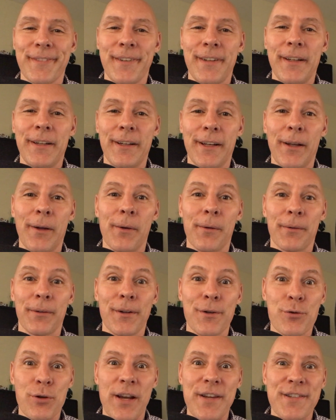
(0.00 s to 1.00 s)
There you go.
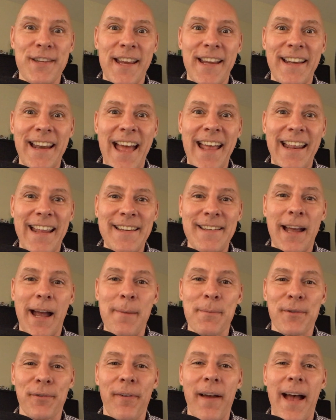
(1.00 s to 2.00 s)
Try saying that 8
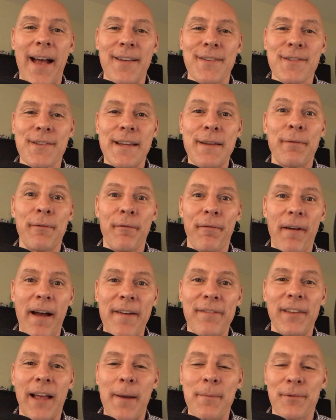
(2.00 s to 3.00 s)
times fast, even
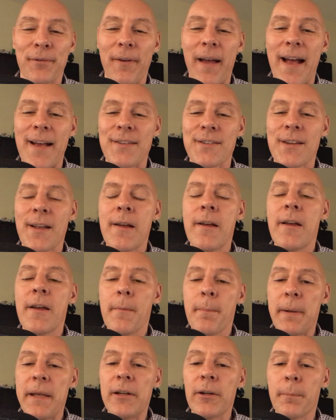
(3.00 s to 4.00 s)
5 times fast.
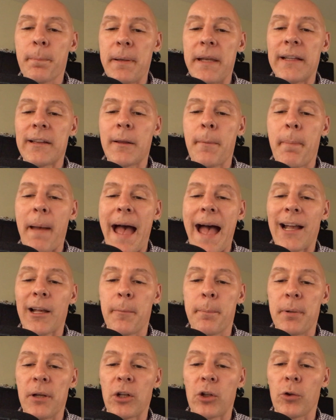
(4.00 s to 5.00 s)
Peter picked a pack
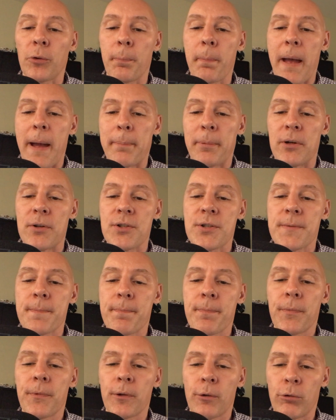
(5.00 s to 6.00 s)
of pickled peppers.
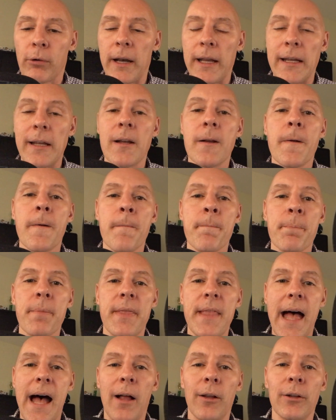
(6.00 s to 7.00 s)
Great.
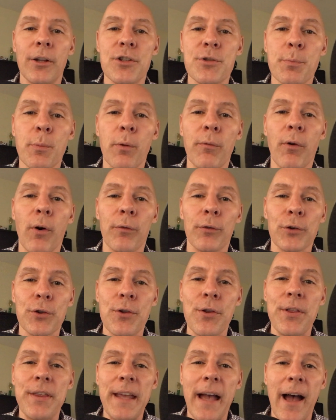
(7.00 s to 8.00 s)
Now let's move over
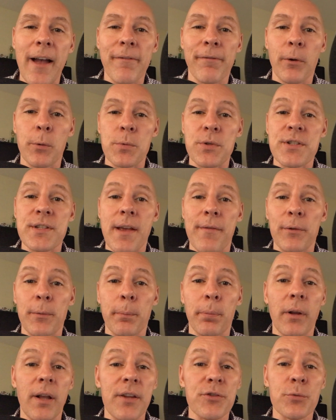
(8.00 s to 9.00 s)
to the iPhone
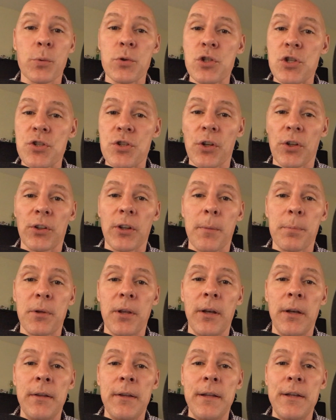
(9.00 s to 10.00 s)
7 Plus, which is hooked up
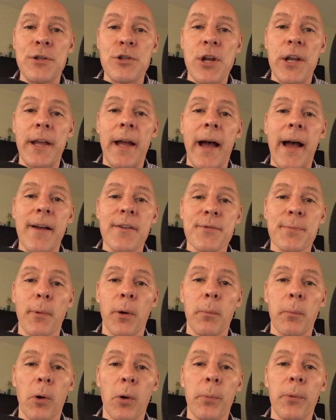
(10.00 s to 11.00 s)
to the DJI
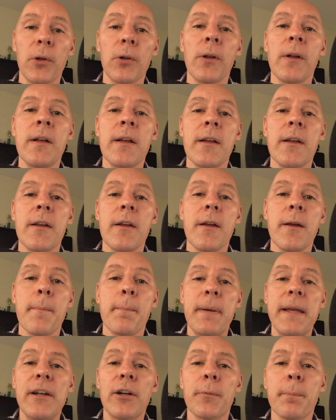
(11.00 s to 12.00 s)
Osmo Mobile.
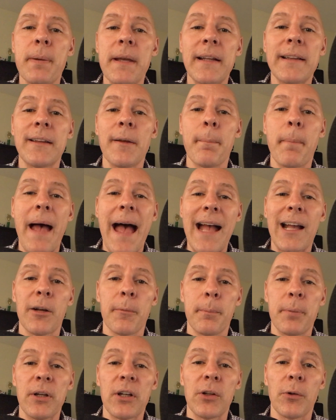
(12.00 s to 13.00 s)
Peter picked a pack
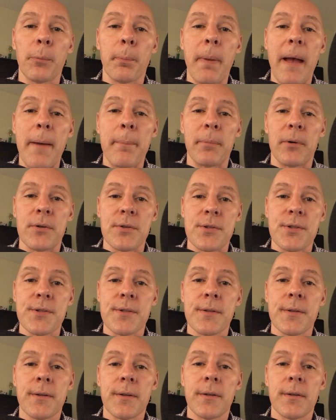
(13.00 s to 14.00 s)
of pickled peppers.